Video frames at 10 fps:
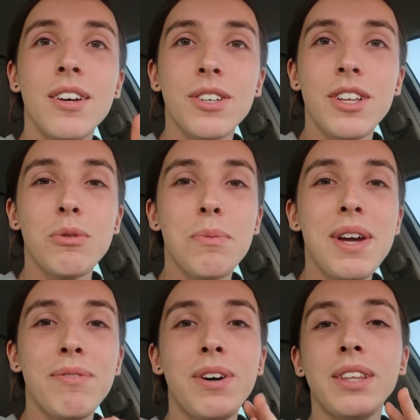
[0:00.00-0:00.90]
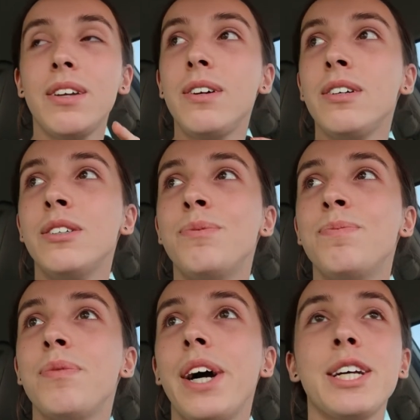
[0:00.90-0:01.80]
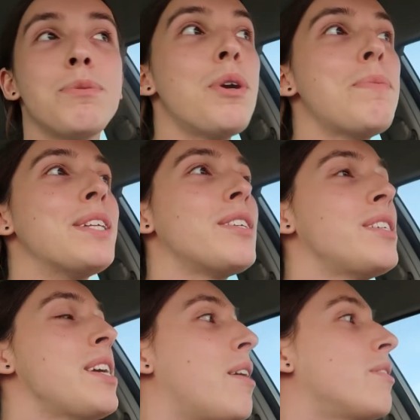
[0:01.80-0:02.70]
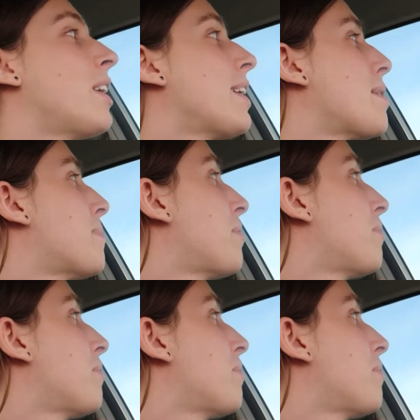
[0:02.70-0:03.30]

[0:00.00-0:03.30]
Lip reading: So this will be a fun little experiment to see how good I am